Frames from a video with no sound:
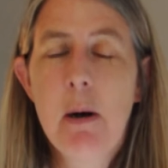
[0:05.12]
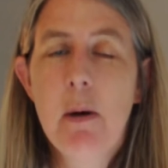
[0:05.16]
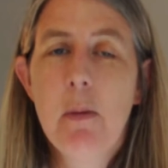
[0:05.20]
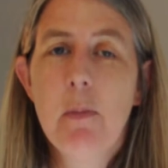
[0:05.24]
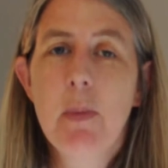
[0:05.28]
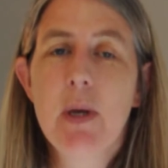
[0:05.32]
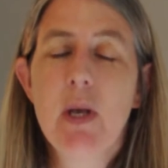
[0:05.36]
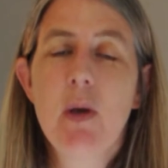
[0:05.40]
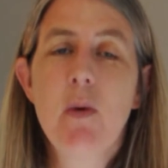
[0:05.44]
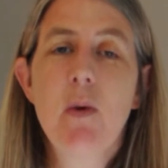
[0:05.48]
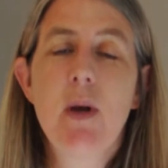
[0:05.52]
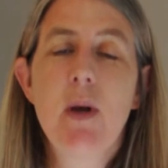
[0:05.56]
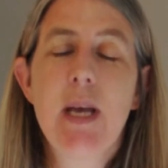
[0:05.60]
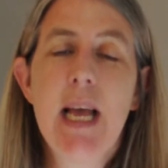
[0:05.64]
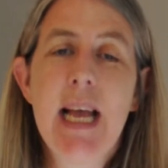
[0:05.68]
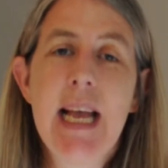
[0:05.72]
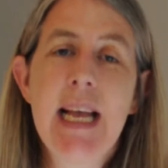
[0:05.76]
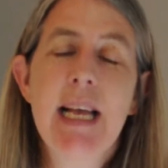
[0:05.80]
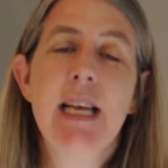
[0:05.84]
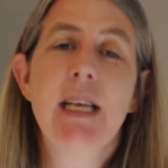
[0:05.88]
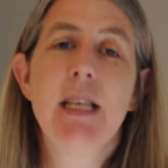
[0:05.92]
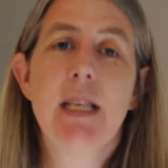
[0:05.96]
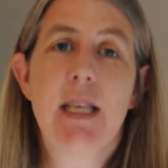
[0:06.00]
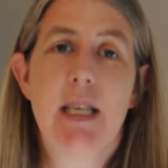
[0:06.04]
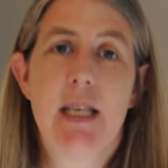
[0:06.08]
but you
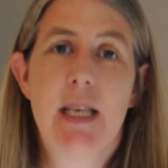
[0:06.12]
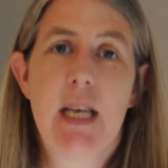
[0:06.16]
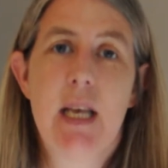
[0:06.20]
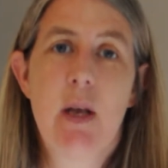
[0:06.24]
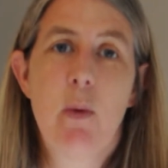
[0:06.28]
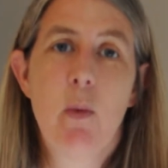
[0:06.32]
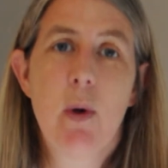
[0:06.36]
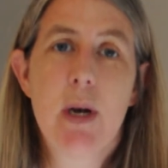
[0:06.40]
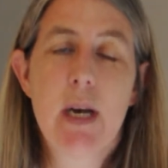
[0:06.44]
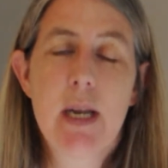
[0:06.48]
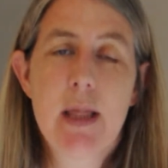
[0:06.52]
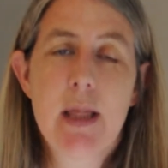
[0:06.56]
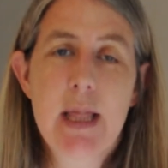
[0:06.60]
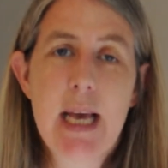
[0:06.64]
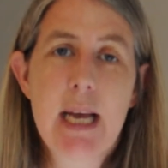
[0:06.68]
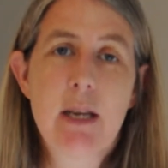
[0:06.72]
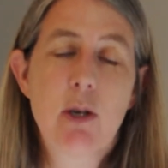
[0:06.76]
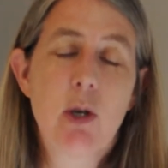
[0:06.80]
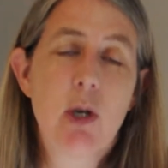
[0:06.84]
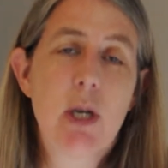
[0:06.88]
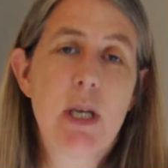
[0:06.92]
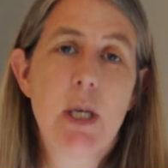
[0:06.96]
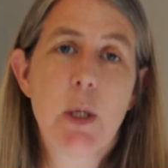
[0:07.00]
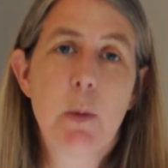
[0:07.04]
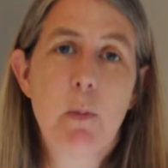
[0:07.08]
can't see what that
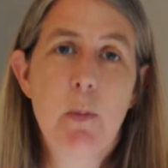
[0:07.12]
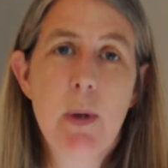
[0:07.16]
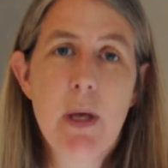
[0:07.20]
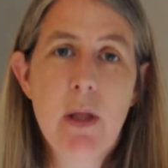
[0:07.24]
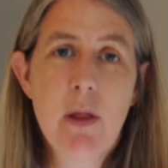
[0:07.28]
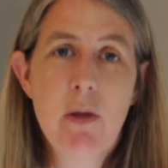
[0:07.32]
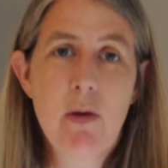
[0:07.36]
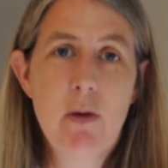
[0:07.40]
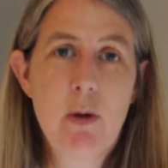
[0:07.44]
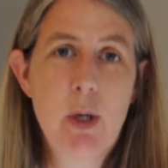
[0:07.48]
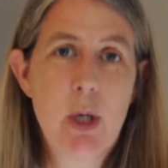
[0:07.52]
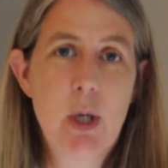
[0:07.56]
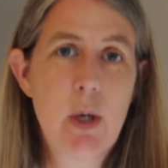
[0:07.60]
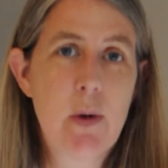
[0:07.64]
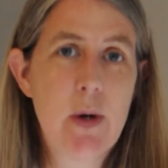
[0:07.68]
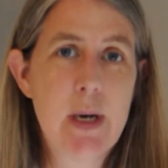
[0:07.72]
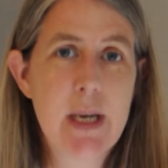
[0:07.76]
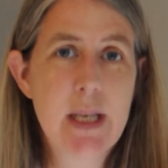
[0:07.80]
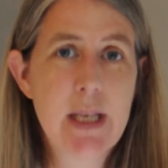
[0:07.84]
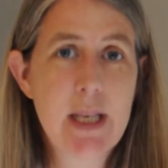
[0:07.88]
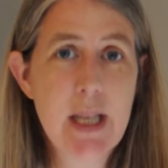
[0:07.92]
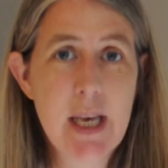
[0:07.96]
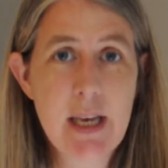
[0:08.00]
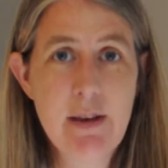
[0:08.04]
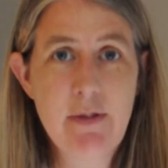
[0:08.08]
tree has been through during
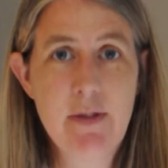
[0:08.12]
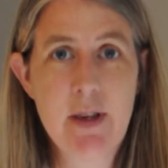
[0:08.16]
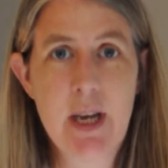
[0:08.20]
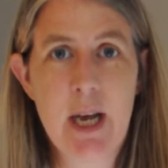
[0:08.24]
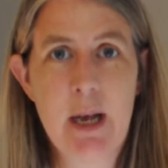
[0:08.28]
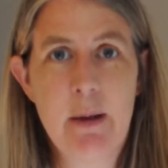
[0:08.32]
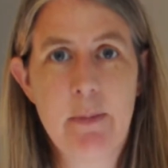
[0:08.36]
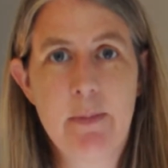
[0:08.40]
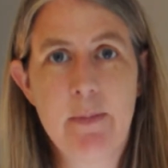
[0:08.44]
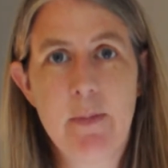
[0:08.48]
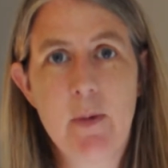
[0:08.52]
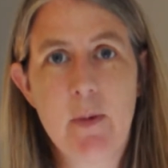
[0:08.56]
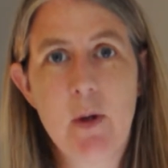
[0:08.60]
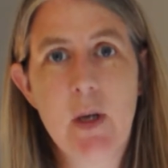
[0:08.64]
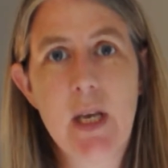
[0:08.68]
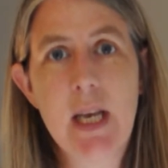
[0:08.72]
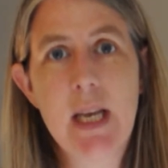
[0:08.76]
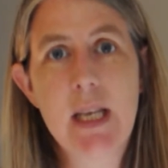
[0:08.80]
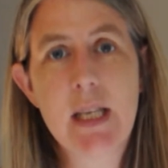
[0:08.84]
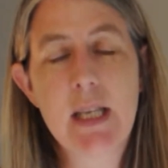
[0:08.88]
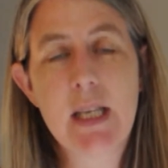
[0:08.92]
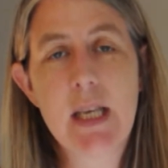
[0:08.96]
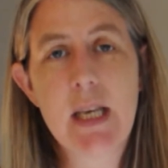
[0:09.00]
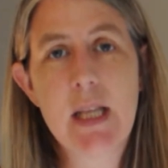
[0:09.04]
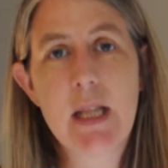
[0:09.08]
its lifetime. You can't
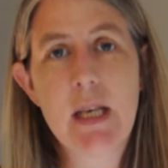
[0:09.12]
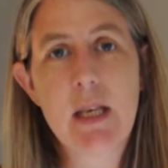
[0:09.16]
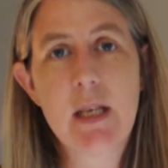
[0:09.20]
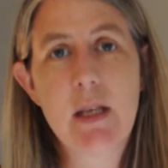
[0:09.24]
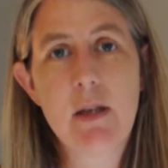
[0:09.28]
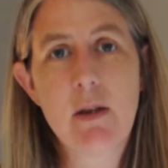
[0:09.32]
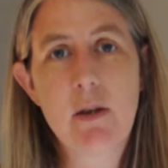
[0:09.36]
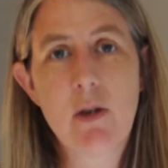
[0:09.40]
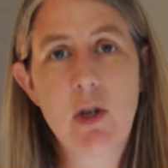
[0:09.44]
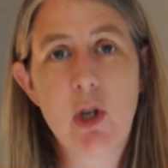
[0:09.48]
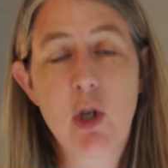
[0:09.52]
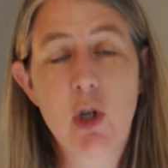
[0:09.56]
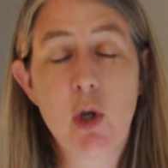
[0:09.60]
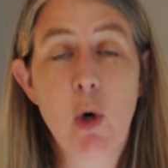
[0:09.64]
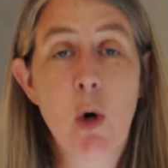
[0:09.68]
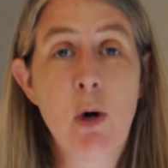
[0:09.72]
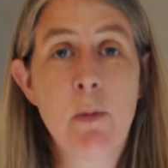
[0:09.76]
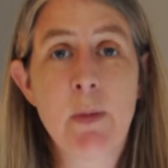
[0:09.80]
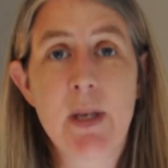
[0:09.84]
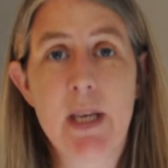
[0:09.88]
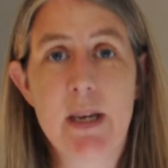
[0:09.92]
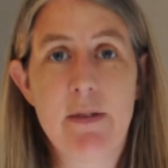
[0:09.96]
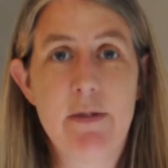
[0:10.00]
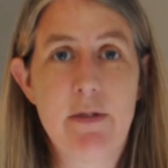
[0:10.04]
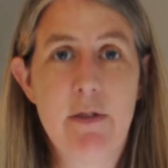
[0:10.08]
see the storms
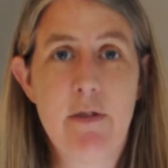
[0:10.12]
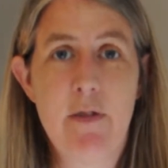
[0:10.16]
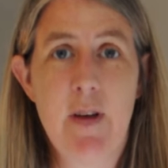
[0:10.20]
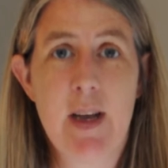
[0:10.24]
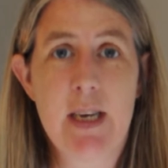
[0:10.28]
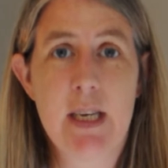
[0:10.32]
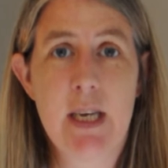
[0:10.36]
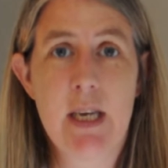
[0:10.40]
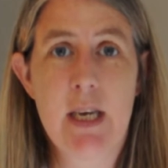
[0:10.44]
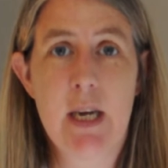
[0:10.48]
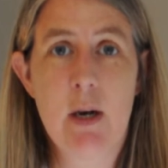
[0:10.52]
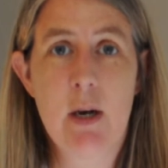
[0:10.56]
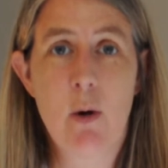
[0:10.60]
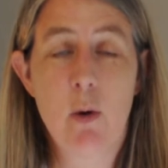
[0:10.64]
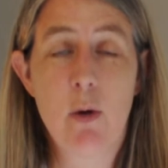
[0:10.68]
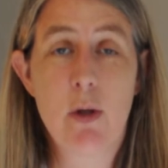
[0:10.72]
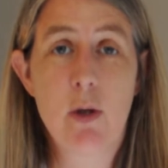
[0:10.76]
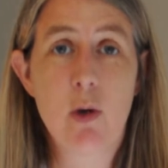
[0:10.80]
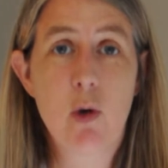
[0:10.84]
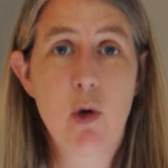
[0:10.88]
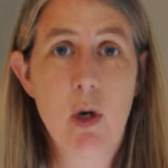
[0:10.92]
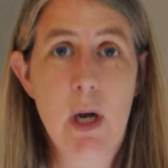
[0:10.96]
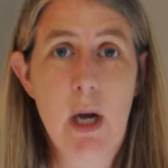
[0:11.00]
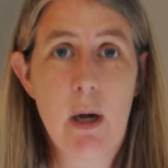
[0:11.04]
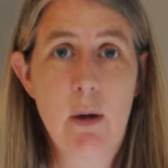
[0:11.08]
that have affected it or the
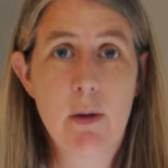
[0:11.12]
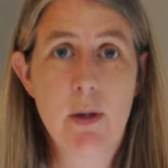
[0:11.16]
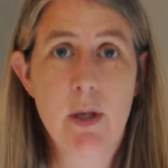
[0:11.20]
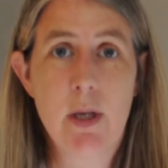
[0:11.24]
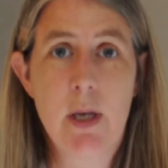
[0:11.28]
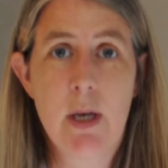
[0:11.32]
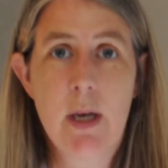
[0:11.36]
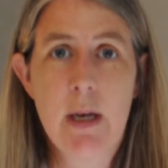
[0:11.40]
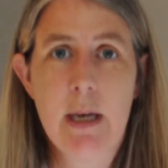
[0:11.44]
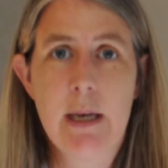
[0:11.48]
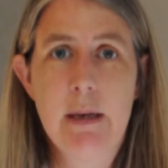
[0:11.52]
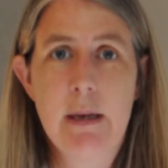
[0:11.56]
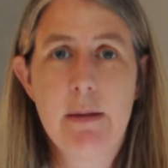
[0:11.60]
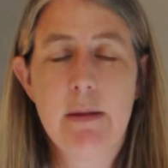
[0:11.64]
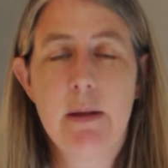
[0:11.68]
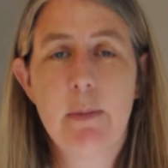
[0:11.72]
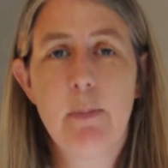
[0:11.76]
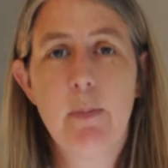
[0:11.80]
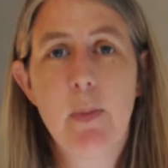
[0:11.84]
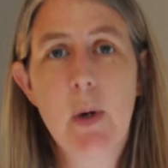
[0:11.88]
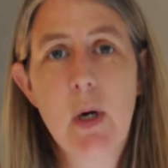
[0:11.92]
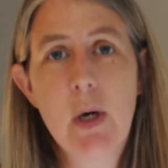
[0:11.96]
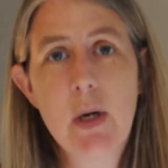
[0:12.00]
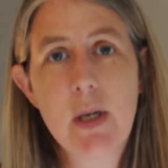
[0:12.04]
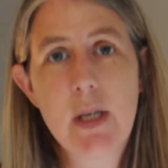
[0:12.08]
droughts, the
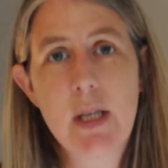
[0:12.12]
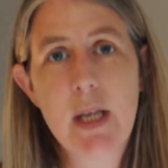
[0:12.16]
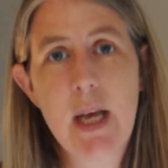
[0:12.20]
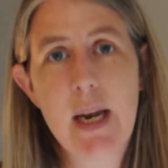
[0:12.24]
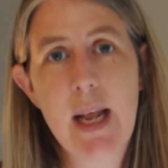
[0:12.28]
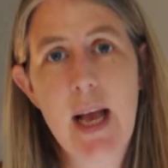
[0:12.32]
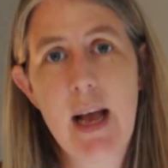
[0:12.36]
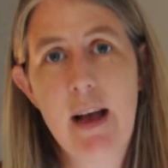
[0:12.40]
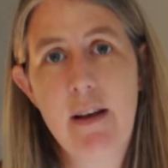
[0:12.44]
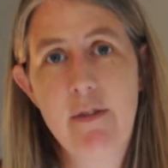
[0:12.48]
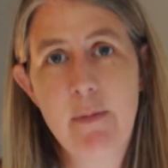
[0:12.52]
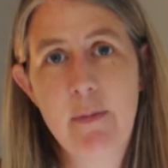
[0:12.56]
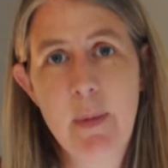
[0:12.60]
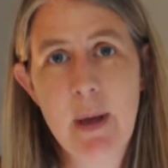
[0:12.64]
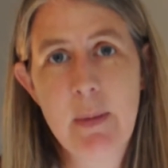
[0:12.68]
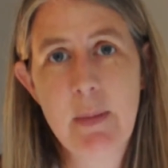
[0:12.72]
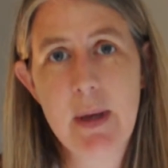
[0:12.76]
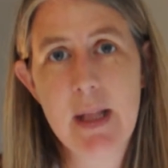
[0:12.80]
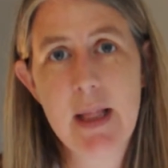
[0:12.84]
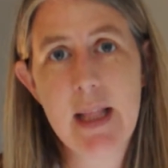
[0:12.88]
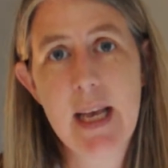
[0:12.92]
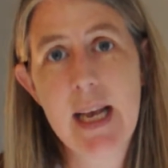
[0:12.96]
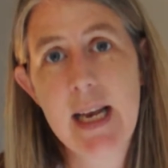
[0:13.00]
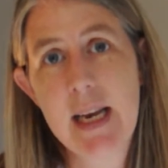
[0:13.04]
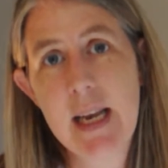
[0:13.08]
birds that have maybe
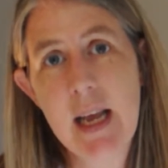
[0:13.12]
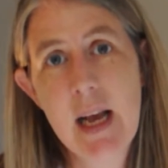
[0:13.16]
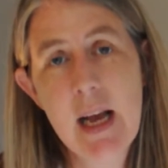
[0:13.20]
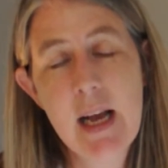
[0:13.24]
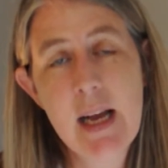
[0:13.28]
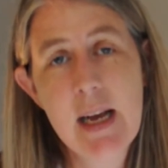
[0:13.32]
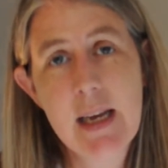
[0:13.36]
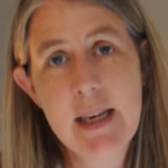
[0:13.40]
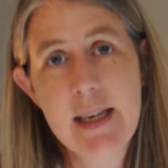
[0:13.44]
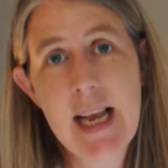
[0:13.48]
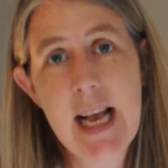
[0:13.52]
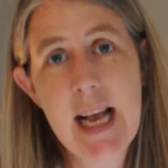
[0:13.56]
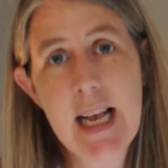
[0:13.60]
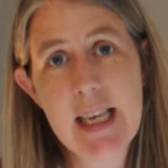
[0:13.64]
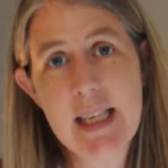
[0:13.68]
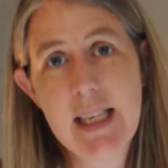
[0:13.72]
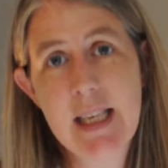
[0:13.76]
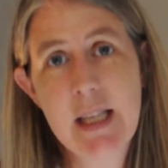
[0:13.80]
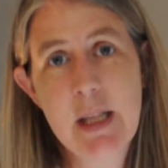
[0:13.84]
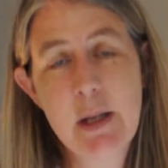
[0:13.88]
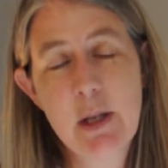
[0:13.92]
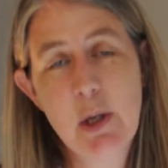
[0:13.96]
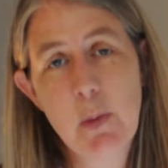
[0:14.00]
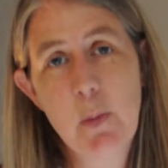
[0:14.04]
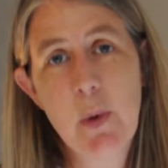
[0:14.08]
laid nests in
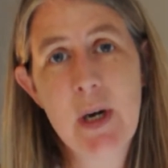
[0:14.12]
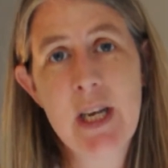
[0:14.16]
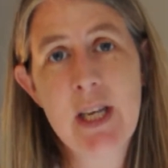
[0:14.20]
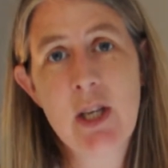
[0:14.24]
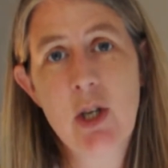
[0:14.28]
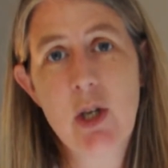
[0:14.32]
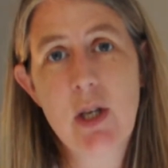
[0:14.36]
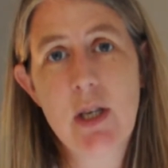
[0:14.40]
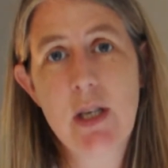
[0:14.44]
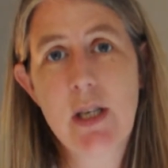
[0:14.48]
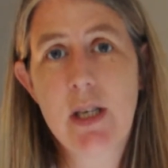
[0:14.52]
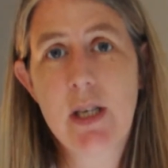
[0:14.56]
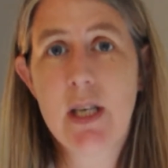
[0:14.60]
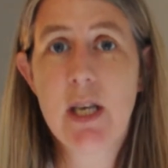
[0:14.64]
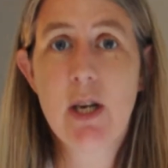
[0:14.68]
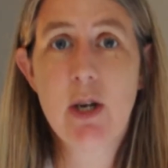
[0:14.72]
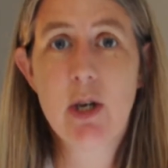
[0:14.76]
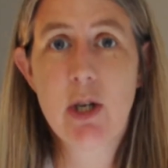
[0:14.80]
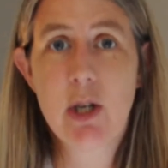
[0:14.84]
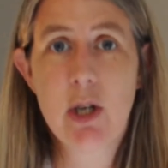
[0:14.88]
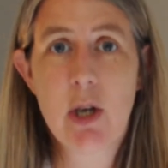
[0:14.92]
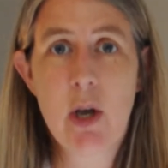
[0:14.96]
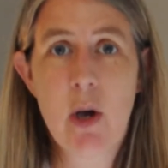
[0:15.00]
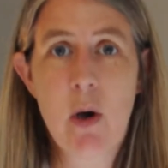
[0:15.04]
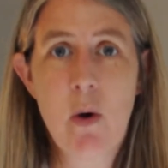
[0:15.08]
its branches years
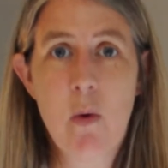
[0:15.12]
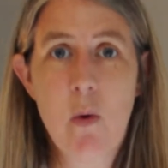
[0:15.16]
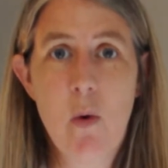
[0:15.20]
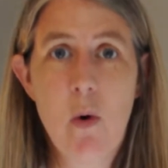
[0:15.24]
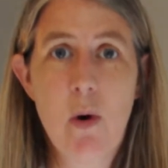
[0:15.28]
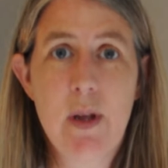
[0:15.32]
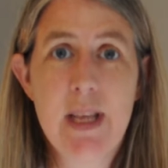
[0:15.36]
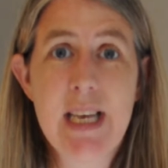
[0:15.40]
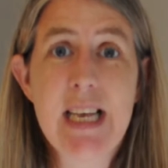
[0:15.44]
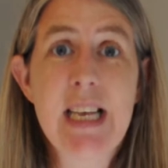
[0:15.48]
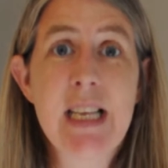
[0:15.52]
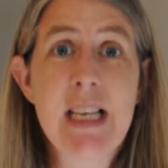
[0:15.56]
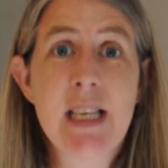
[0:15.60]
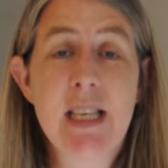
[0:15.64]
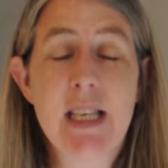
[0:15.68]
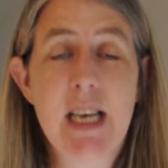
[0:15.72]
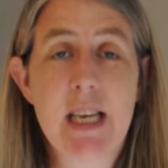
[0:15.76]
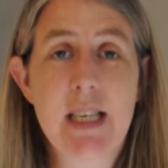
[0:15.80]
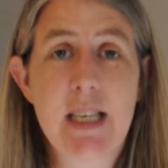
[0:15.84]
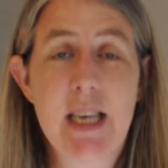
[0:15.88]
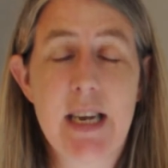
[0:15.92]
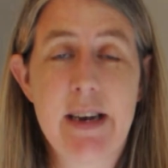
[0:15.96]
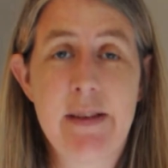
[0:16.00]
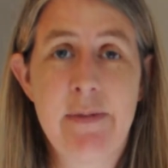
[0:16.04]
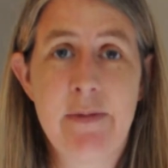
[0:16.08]
ago, or the insects
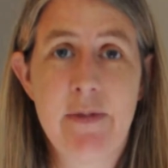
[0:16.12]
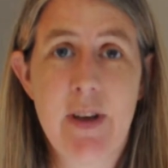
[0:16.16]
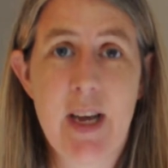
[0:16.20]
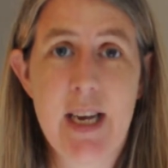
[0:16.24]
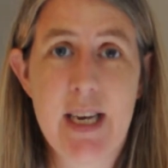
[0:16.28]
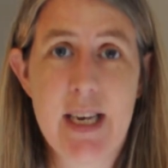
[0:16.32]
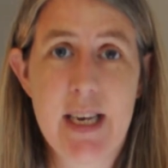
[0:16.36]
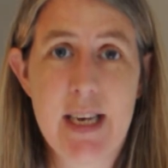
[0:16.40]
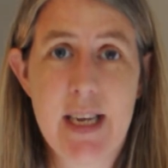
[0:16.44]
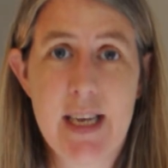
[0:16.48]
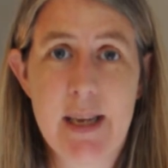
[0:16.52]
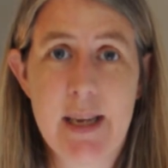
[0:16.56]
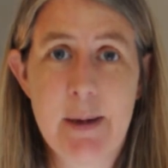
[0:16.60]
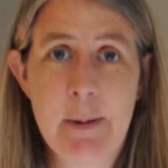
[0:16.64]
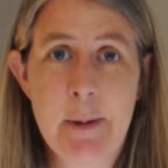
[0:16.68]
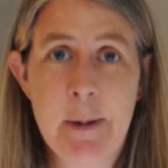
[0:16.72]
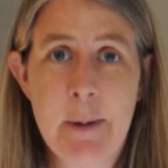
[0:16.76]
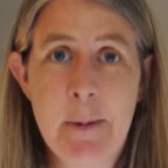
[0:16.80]
that invaded it.